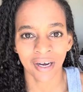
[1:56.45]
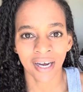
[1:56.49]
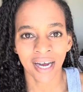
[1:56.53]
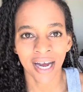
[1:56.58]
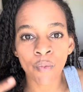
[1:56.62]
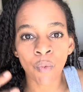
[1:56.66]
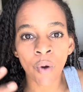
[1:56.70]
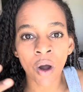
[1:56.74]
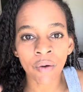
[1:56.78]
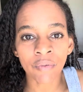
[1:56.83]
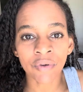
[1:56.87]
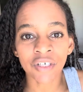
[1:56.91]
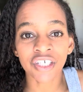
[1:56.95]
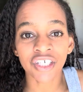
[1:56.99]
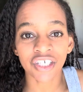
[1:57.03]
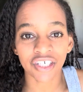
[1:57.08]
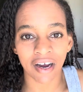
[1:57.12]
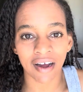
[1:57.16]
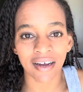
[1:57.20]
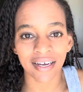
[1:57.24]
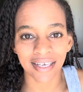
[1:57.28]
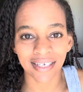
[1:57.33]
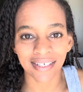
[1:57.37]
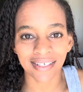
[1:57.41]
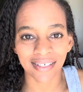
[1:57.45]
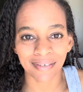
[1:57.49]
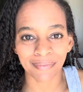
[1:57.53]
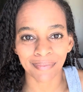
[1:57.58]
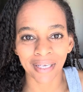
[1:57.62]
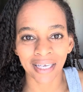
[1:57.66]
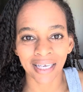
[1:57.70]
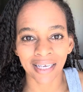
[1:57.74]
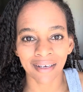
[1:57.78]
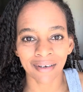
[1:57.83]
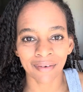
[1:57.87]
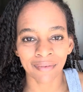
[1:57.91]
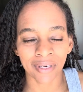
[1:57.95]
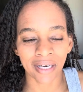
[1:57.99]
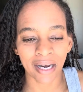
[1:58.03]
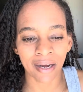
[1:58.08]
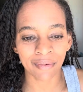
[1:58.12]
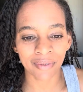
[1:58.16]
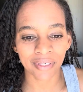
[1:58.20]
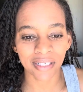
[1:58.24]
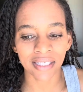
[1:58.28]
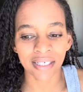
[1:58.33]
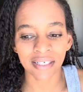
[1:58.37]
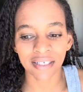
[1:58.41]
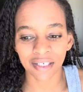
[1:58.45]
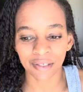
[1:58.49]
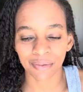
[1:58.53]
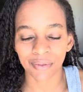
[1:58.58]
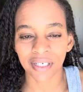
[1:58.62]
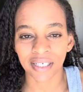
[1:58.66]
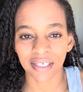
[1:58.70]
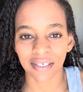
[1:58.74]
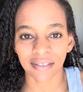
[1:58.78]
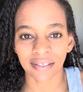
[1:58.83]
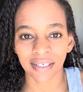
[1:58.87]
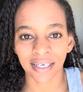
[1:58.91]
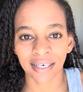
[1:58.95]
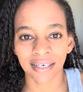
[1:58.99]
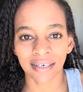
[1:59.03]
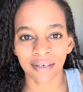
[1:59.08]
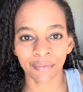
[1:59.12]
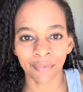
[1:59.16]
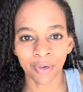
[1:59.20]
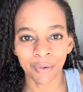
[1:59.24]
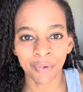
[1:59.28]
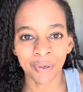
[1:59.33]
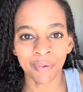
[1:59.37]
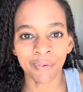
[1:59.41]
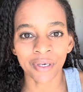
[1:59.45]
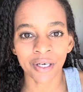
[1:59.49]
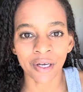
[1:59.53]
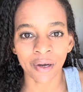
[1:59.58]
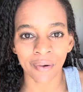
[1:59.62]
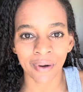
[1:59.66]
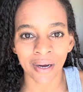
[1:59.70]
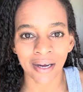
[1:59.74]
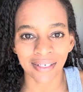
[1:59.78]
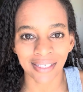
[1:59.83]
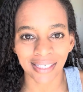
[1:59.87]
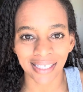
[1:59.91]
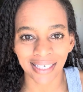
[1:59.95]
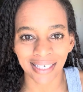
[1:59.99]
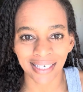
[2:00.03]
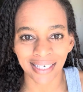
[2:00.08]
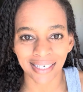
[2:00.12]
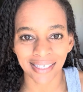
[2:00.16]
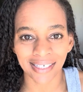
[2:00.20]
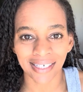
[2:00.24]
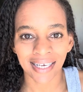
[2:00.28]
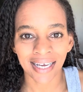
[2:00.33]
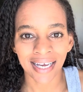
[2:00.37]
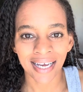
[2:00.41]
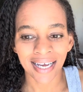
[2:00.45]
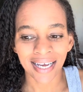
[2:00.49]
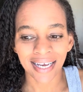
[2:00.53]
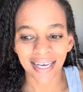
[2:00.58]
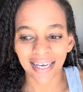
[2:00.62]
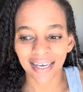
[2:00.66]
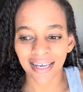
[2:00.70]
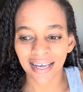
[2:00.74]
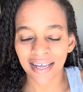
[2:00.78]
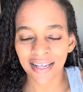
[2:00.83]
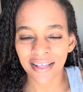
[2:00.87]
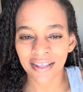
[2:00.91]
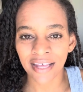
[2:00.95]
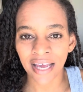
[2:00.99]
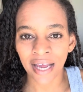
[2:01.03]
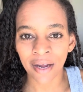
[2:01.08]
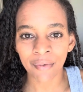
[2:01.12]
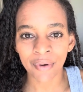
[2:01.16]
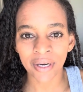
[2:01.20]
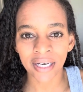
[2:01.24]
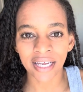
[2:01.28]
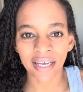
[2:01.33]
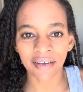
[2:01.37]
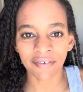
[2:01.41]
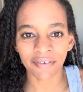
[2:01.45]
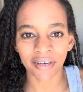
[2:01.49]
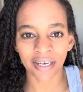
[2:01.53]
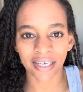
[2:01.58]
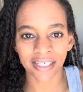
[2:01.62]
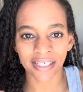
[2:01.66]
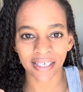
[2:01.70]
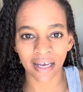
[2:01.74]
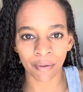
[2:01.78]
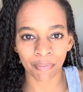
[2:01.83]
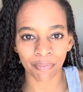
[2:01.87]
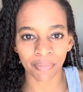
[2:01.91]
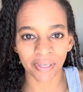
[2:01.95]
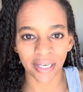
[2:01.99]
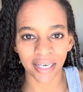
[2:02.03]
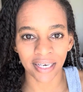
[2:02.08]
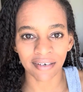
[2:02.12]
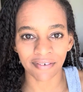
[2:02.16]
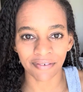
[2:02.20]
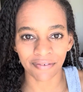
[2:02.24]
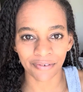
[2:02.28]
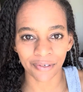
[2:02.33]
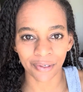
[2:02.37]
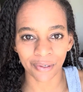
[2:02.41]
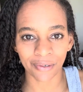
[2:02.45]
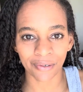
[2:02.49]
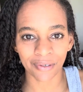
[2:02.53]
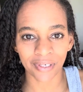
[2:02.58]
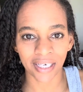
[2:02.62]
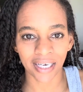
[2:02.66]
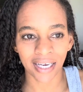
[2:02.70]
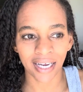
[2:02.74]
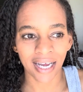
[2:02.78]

What was shocking to me when I was in Switzerland, when we would go out to eat, they would give us a plate of food,